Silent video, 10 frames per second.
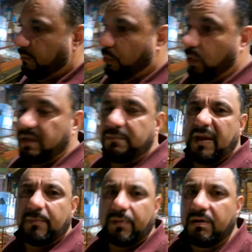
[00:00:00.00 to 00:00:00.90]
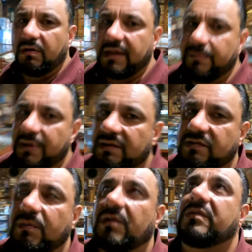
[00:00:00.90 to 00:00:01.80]
rolling paper and all that. Man, it
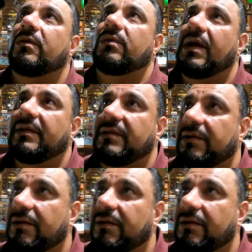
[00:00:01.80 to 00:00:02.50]
smells so nice in